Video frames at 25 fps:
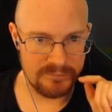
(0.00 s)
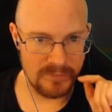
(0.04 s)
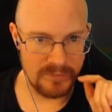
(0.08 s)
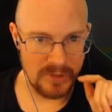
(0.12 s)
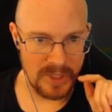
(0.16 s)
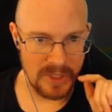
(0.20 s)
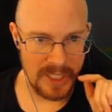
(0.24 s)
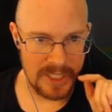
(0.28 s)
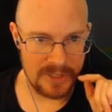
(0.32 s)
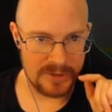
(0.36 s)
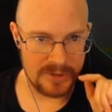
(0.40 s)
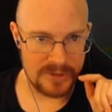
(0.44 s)

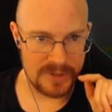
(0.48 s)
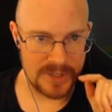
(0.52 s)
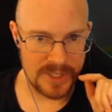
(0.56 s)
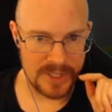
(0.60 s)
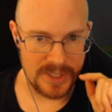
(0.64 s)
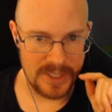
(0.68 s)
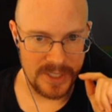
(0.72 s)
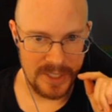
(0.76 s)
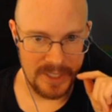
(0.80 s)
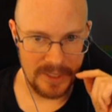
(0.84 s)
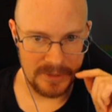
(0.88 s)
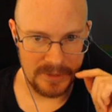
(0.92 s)
letters
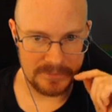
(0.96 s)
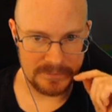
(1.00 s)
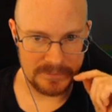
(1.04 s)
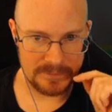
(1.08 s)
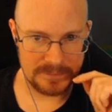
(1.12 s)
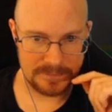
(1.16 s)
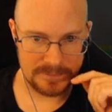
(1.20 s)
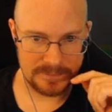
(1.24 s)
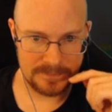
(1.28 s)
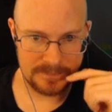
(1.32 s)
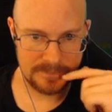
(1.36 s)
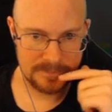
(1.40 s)
in that.
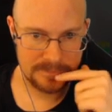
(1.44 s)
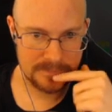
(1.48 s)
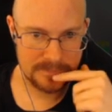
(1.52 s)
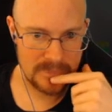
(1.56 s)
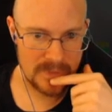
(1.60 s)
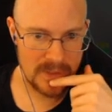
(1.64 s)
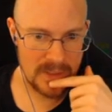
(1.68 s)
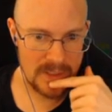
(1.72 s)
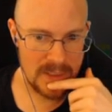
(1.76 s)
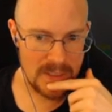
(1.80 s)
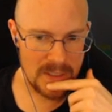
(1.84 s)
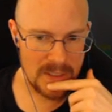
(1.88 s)

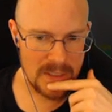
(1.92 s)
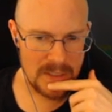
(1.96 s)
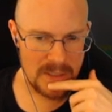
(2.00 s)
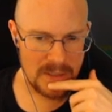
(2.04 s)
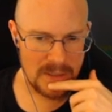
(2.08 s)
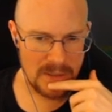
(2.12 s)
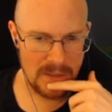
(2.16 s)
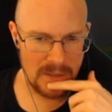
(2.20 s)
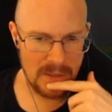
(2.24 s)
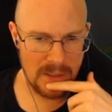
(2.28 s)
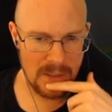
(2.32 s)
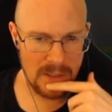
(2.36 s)

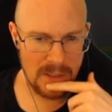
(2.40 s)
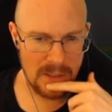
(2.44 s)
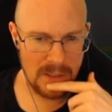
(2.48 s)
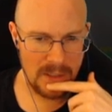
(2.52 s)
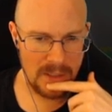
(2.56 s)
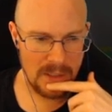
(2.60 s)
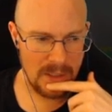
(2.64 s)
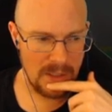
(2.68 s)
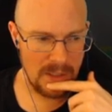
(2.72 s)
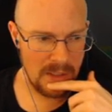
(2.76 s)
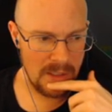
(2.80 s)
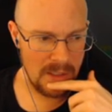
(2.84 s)

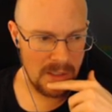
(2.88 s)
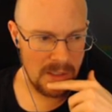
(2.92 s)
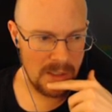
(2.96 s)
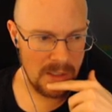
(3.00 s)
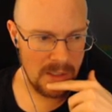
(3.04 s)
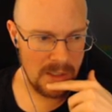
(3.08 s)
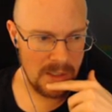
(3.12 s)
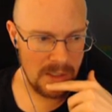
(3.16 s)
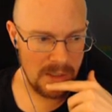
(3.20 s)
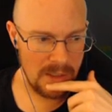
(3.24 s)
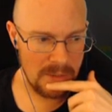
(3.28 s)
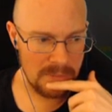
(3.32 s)

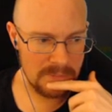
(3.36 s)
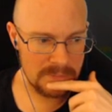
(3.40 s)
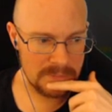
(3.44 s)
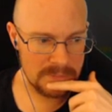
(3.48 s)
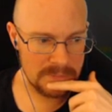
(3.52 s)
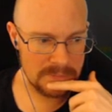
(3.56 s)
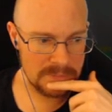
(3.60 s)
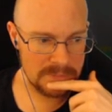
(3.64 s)
Um